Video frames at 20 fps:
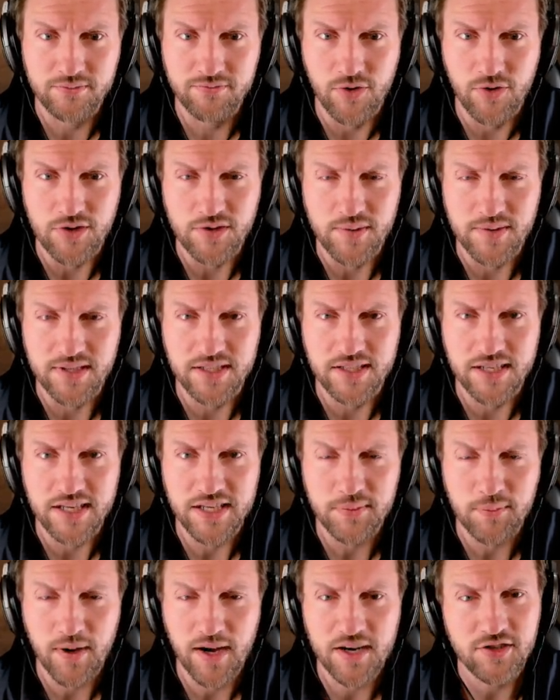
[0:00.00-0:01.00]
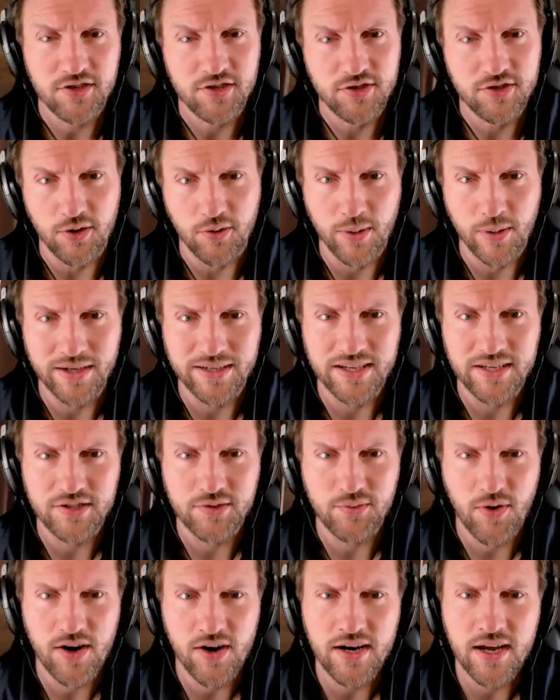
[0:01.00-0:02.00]
First one's a test page, do a quick
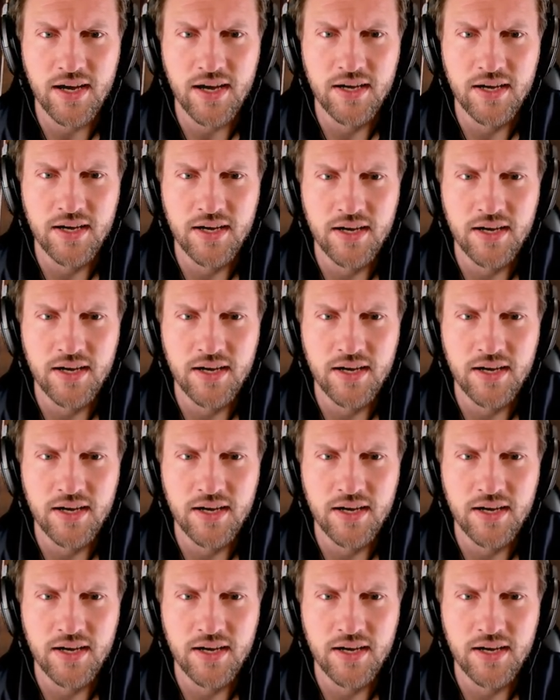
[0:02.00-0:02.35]
test run.